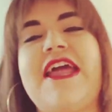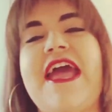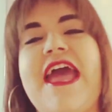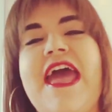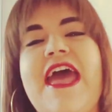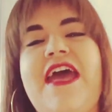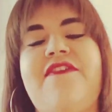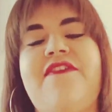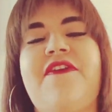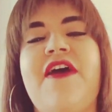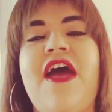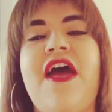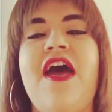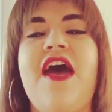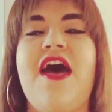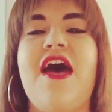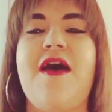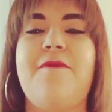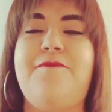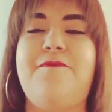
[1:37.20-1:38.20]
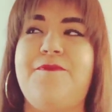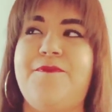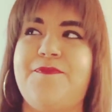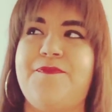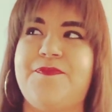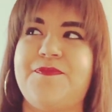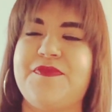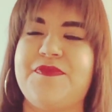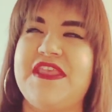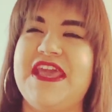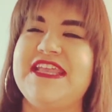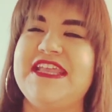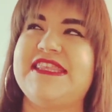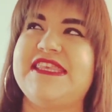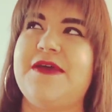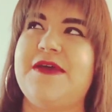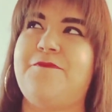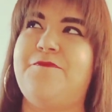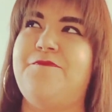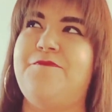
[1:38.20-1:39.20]
has a,
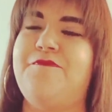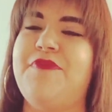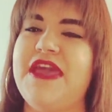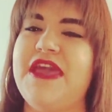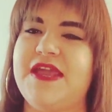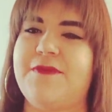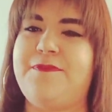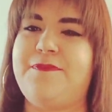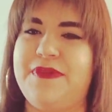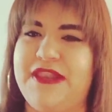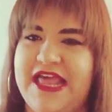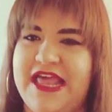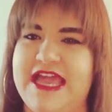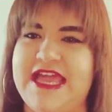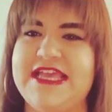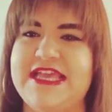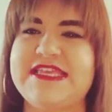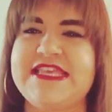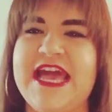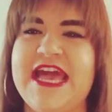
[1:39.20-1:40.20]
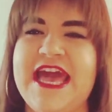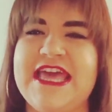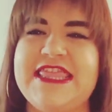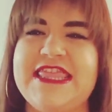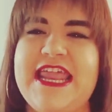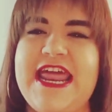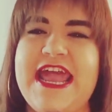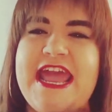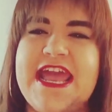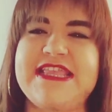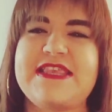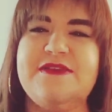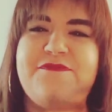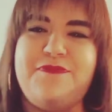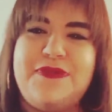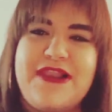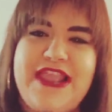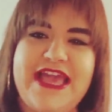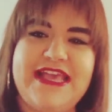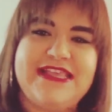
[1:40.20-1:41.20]
it's a big place that has a
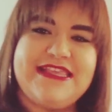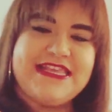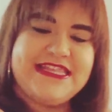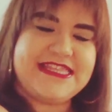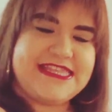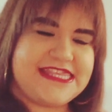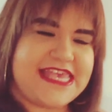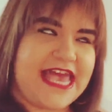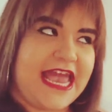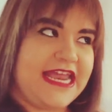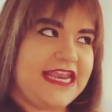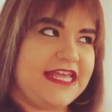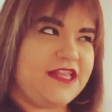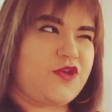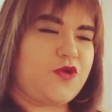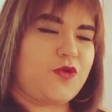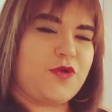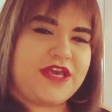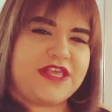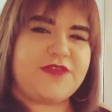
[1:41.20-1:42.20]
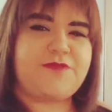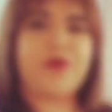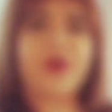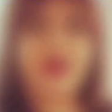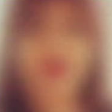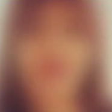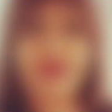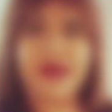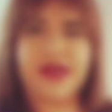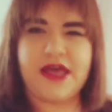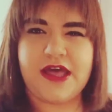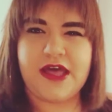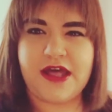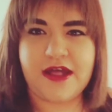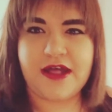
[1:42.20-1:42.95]
place inside it who is prohibited.